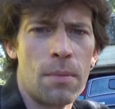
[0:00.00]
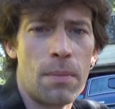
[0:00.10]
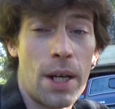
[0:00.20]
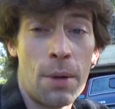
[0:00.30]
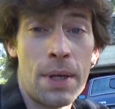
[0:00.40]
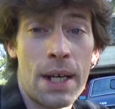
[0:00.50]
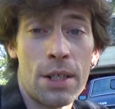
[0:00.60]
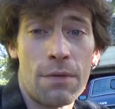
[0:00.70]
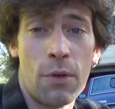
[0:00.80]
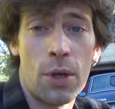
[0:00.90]
But I hope you
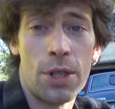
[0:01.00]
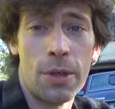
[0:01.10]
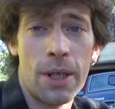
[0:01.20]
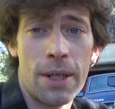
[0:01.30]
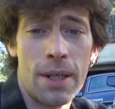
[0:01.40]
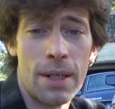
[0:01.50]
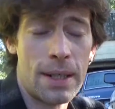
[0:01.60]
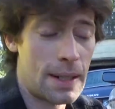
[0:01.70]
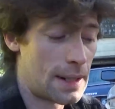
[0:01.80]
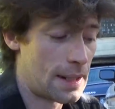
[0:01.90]
guys look forward to it,
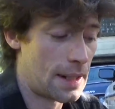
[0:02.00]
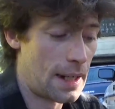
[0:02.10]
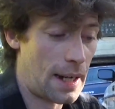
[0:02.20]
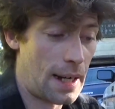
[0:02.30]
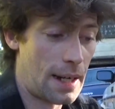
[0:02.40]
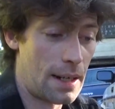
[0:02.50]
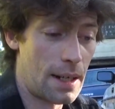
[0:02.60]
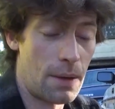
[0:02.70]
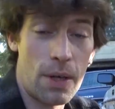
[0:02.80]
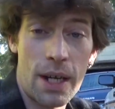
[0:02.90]
and
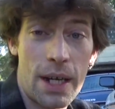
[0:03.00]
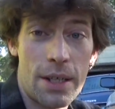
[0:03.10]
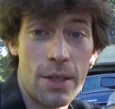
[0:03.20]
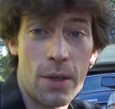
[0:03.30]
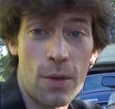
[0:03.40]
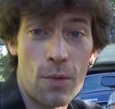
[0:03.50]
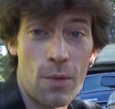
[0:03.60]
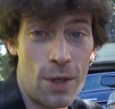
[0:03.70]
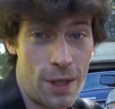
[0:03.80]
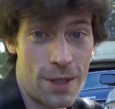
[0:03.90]
we're going to get to it
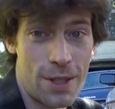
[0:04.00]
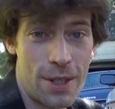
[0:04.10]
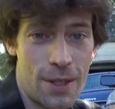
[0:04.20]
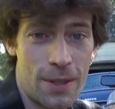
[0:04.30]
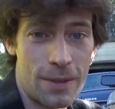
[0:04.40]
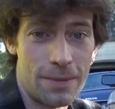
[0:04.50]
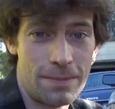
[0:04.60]
real soon.